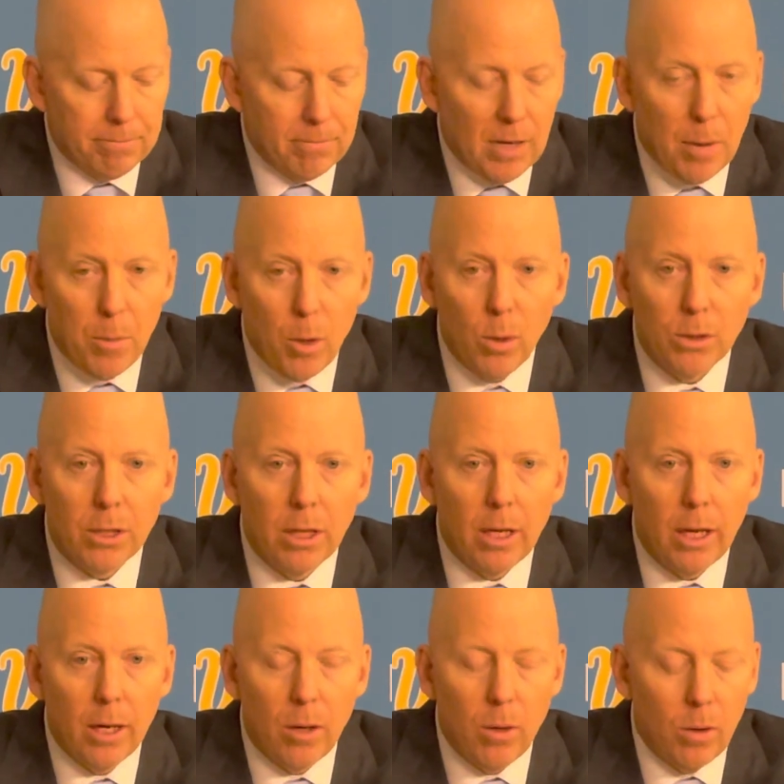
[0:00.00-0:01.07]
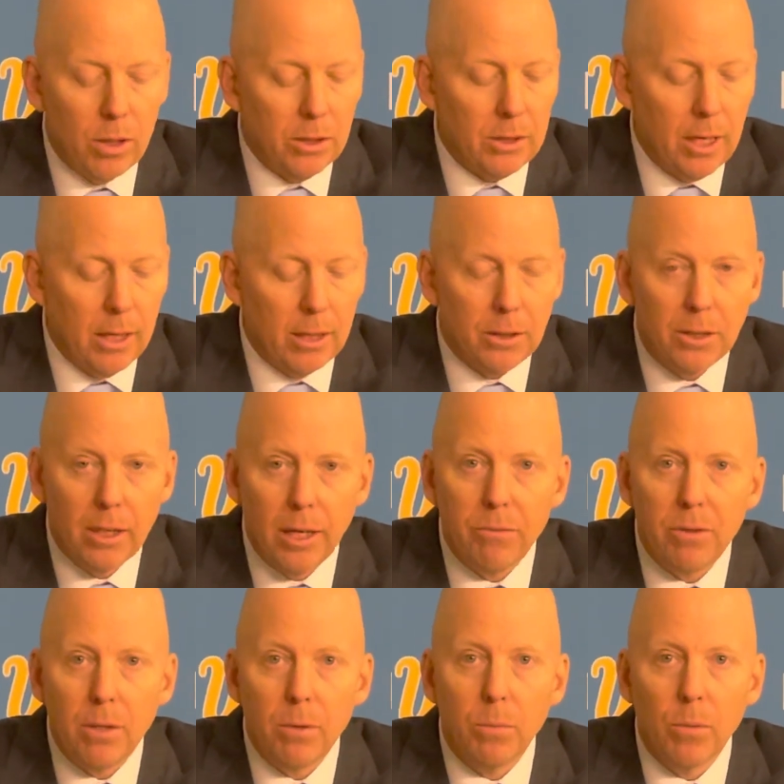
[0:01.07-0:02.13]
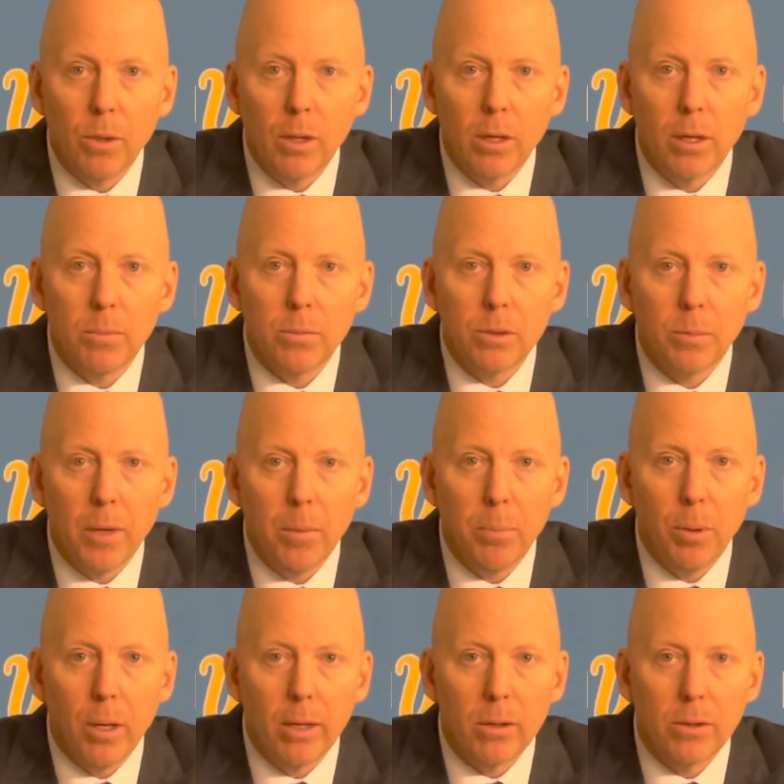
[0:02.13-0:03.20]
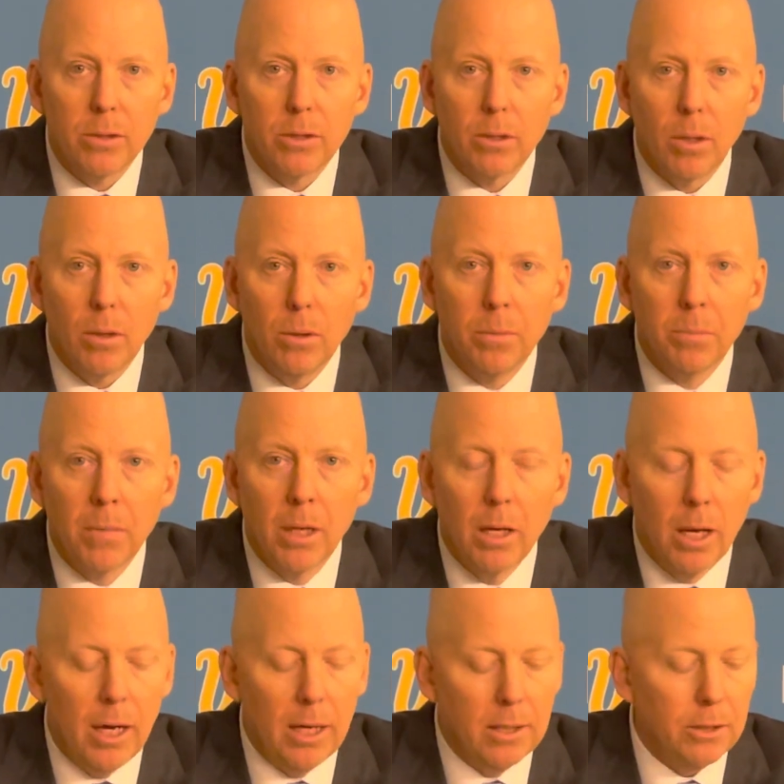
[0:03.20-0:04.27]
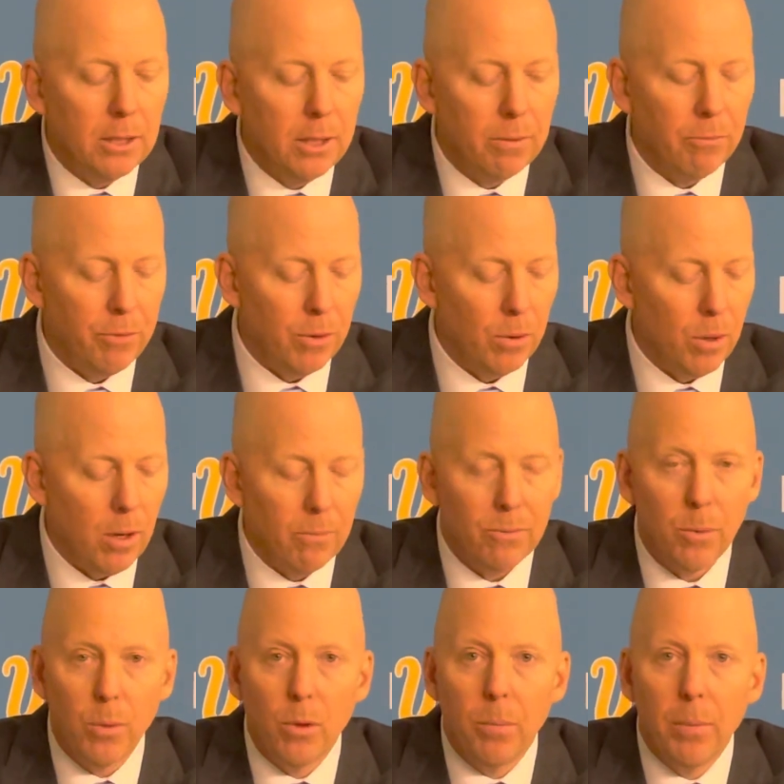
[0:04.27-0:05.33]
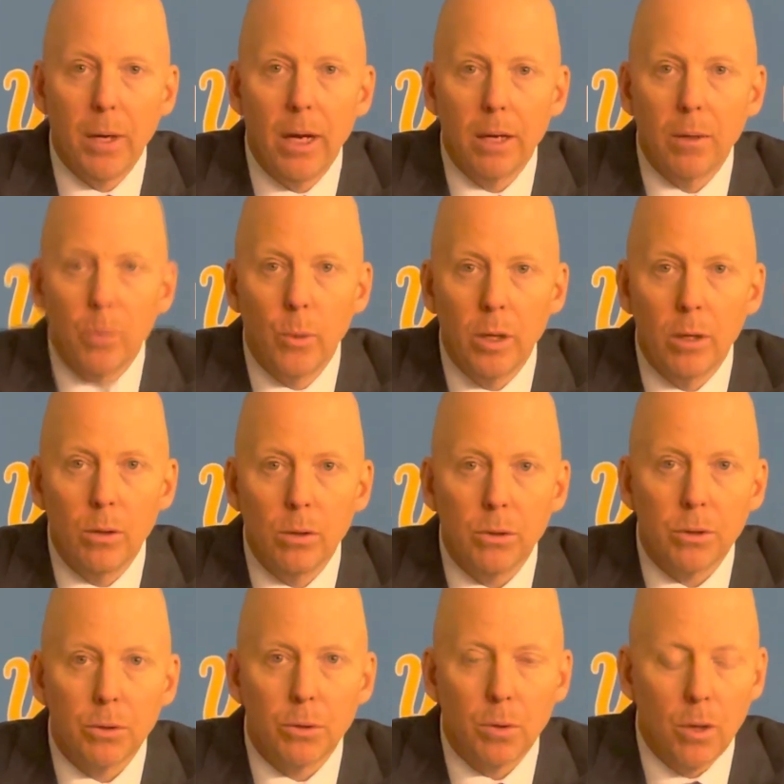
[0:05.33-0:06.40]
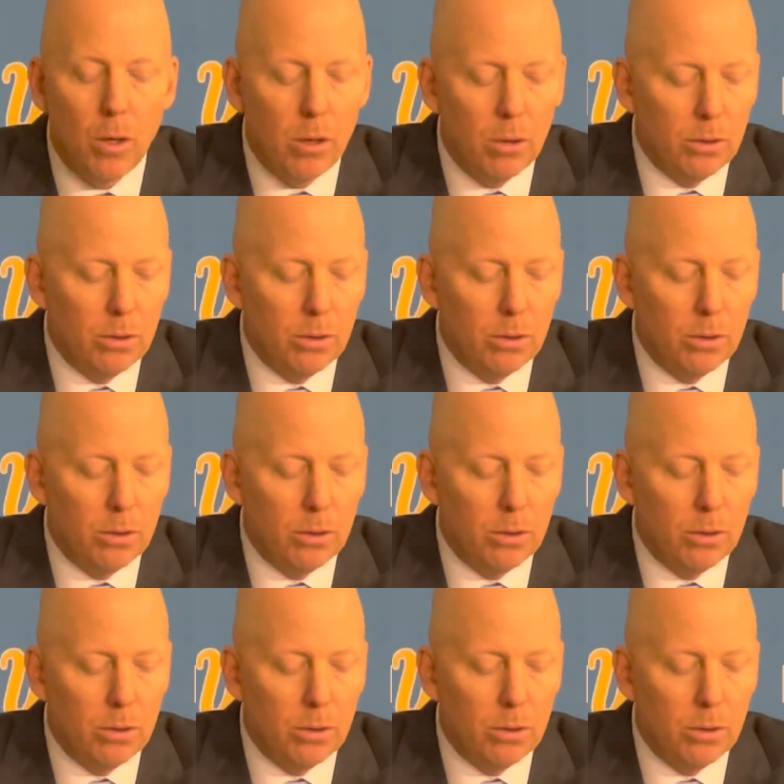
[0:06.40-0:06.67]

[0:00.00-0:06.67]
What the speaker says: I'm always going to err on the side of safety when it comes to my players. So I just didn't feel comfortable about it, win, lose, or draw.